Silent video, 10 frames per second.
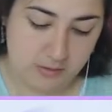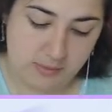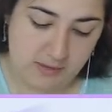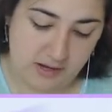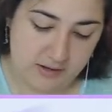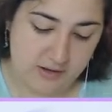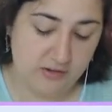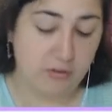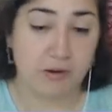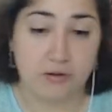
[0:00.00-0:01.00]
That
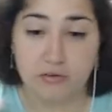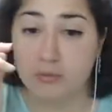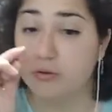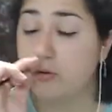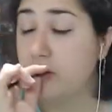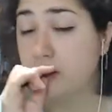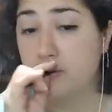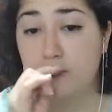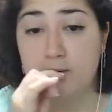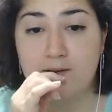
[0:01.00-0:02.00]
That's a possibility.
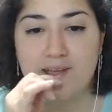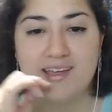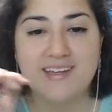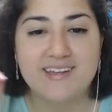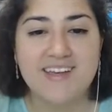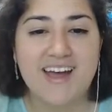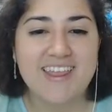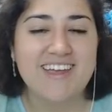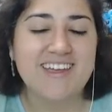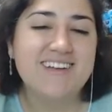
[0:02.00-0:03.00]

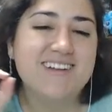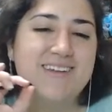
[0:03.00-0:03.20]
Thank you,